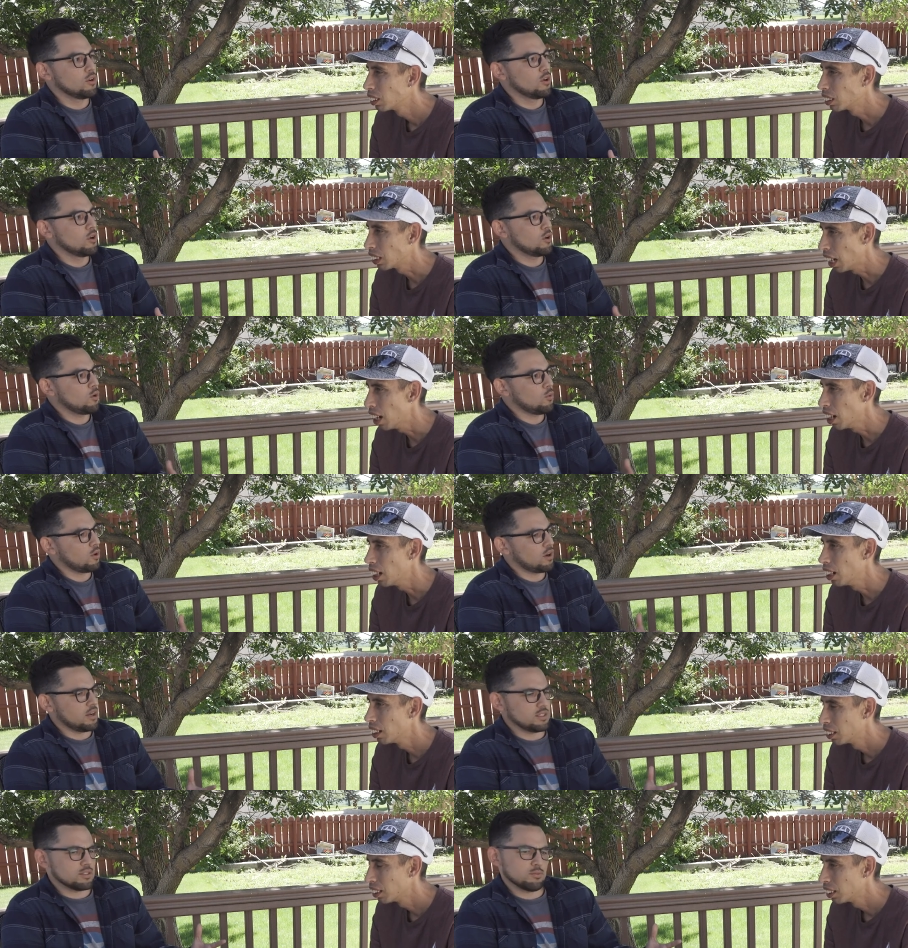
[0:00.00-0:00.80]
Speaker 1: Yeah.
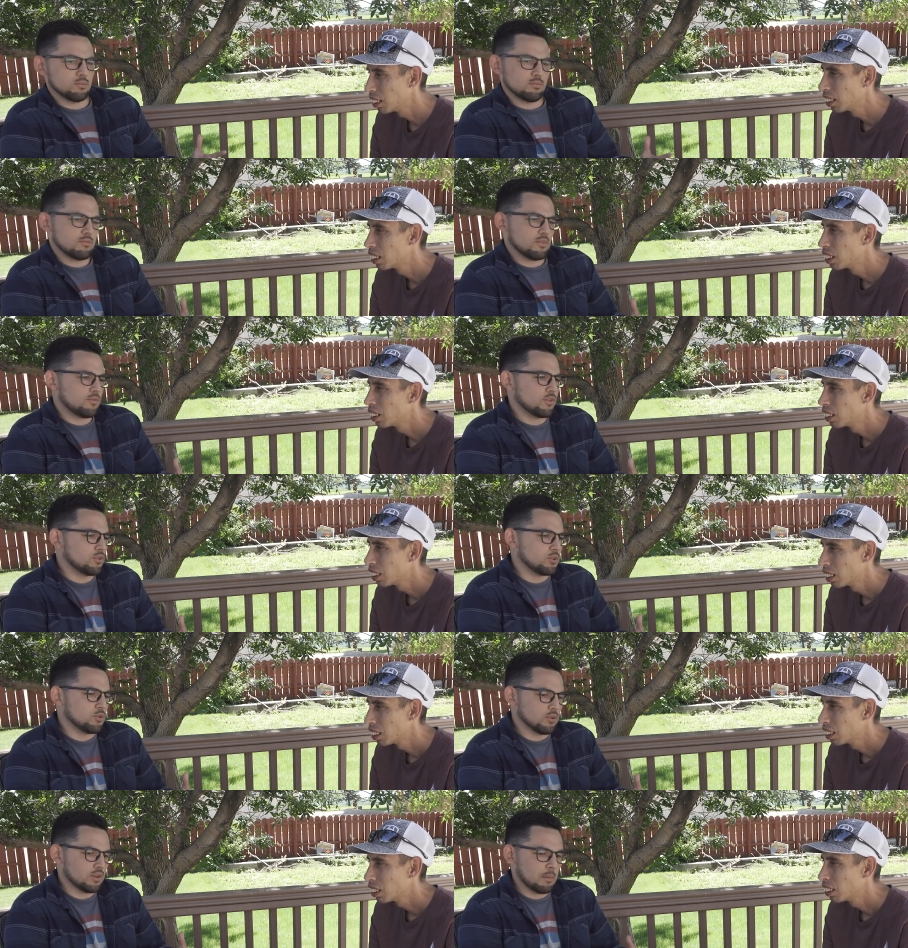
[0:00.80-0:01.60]
Whereas if you're
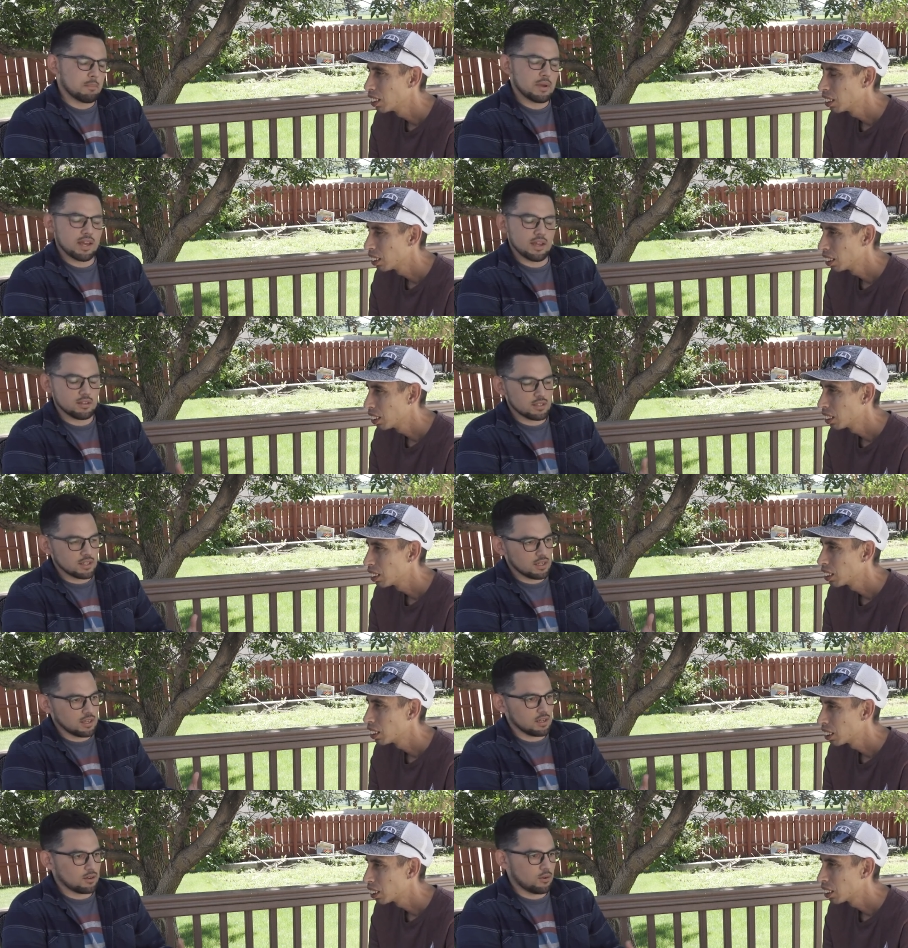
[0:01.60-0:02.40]
doing a
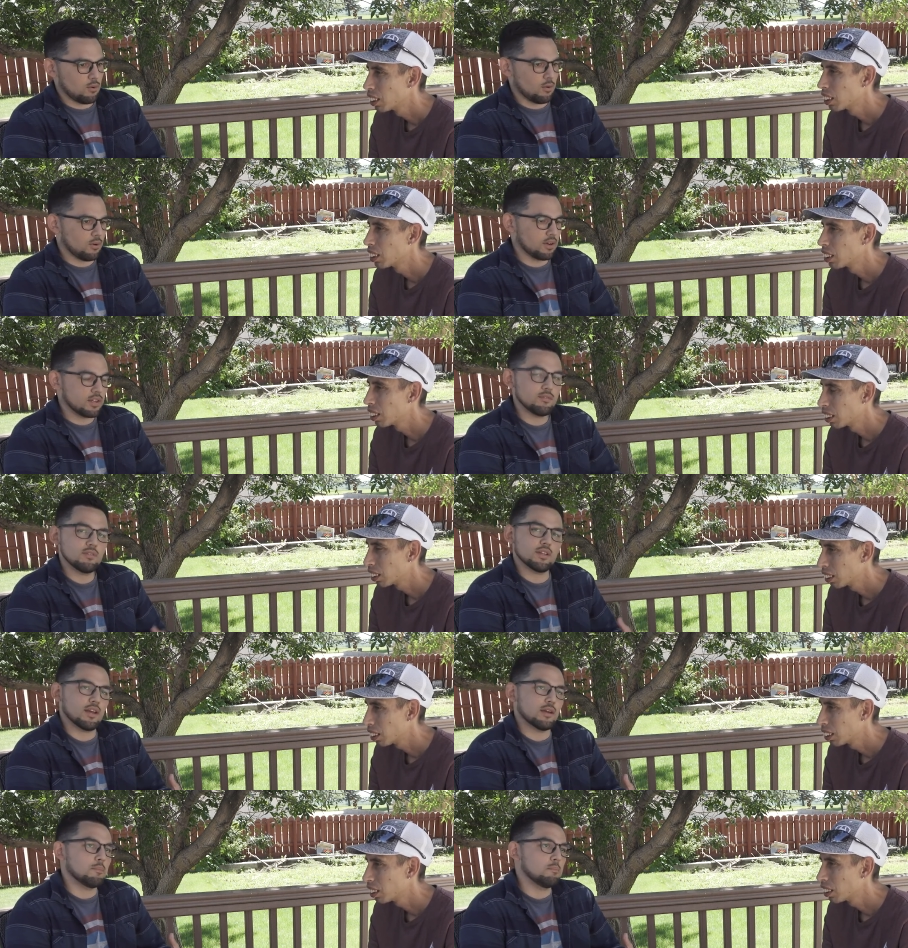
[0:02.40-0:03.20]
painting or
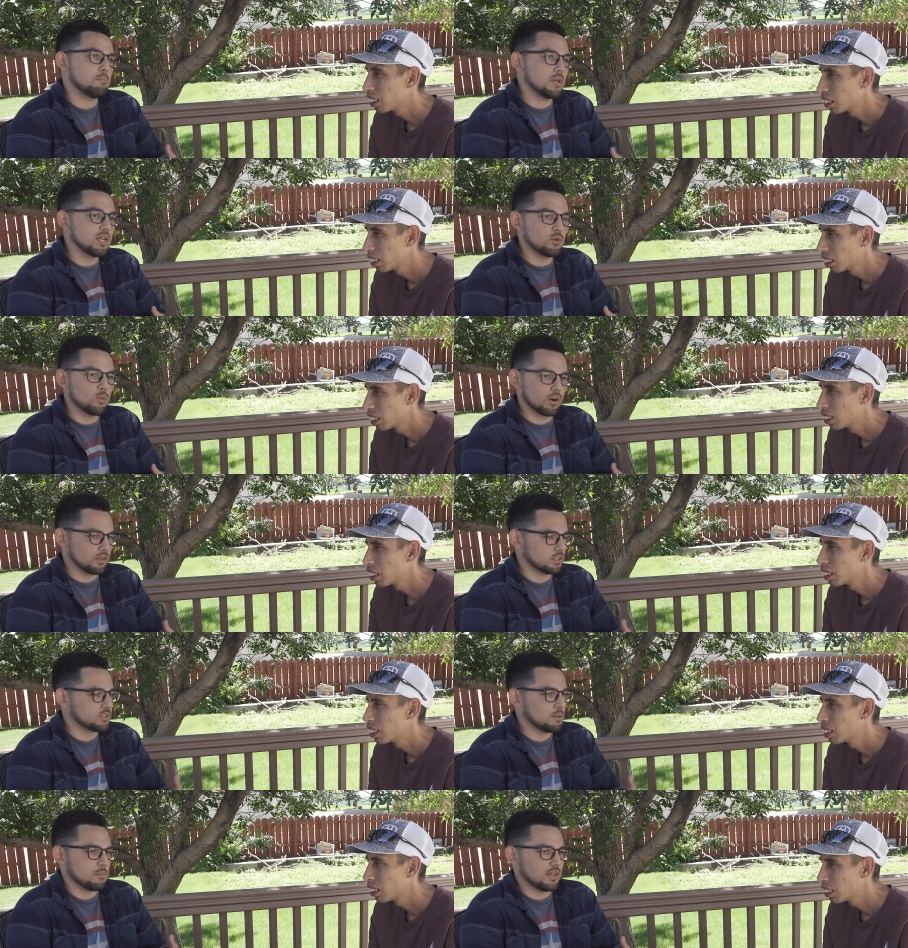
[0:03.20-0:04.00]
even like
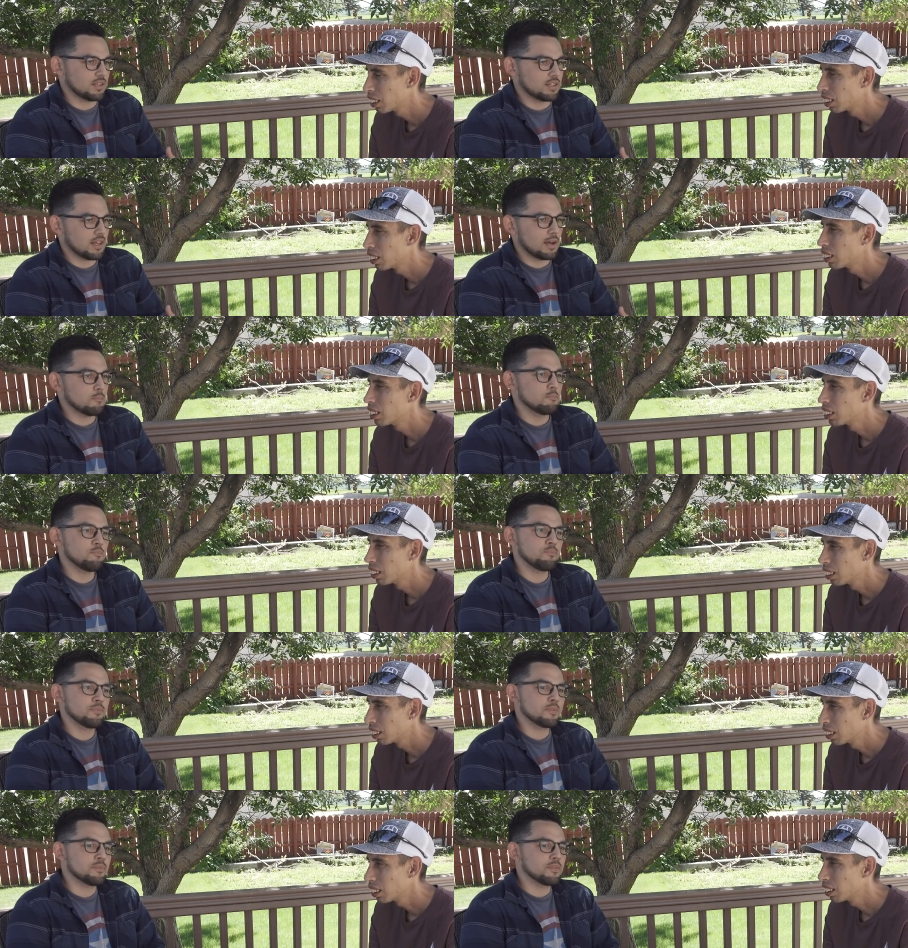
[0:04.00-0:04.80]
beadwork, something like that,
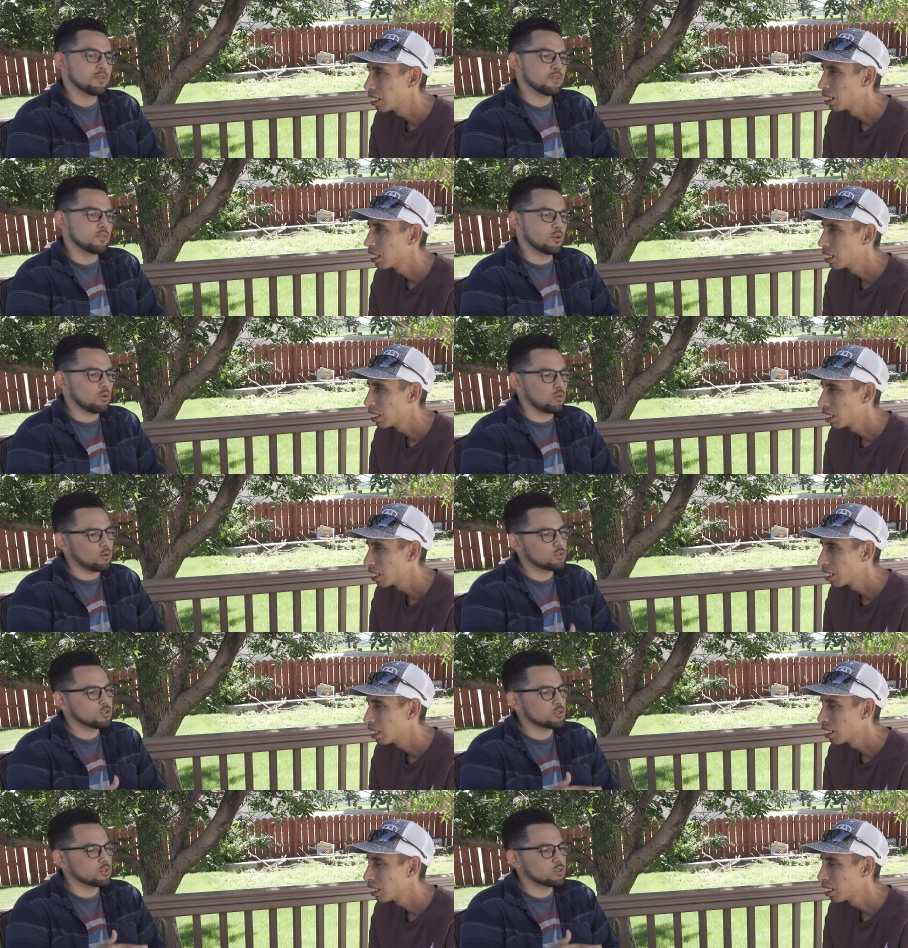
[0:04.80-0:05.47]
those